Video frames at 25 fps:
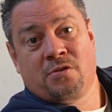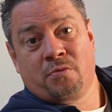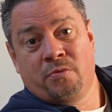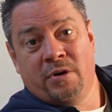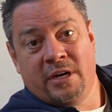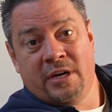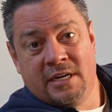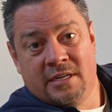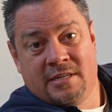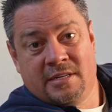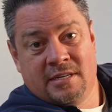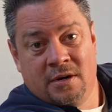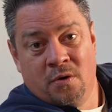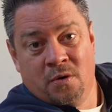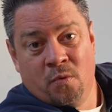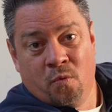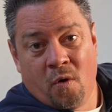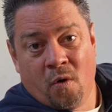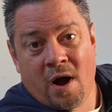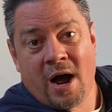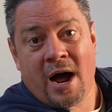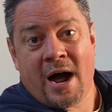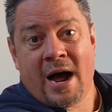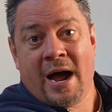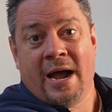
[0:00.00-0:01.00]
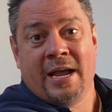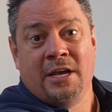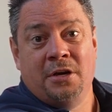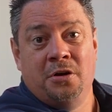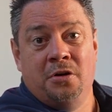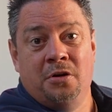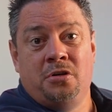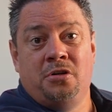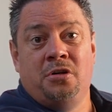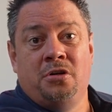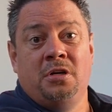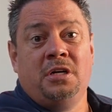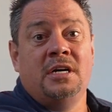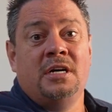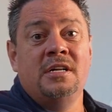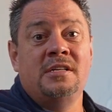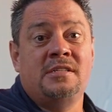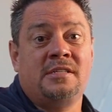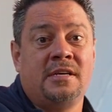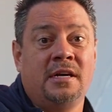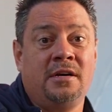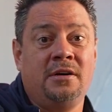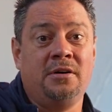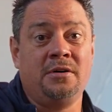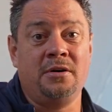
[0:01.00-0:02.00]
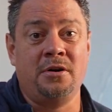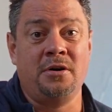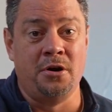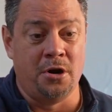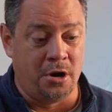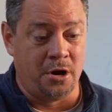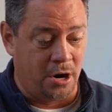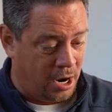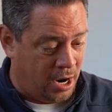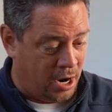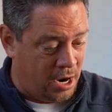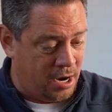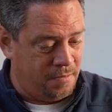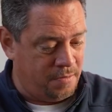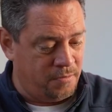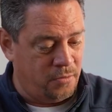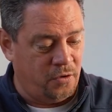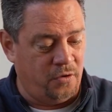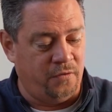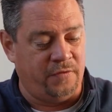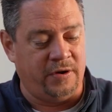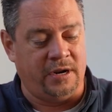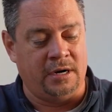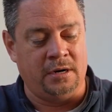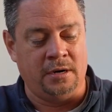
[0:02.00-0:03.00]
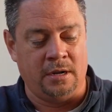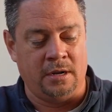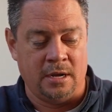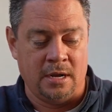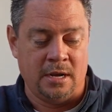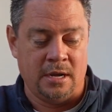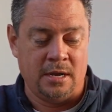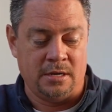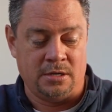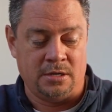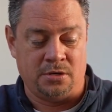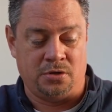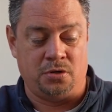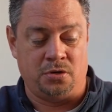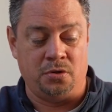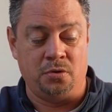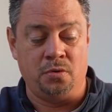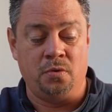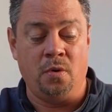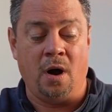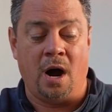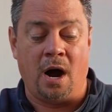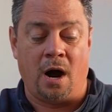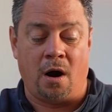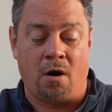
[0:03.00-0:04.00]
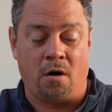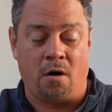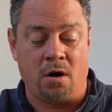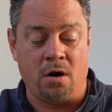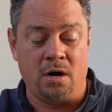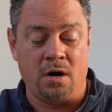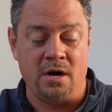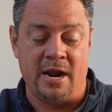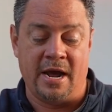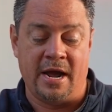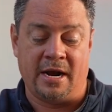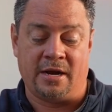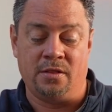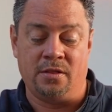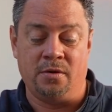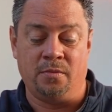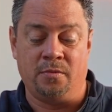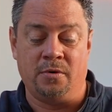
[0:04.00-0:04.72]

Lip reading: reason why you should consider not moving to our neck of the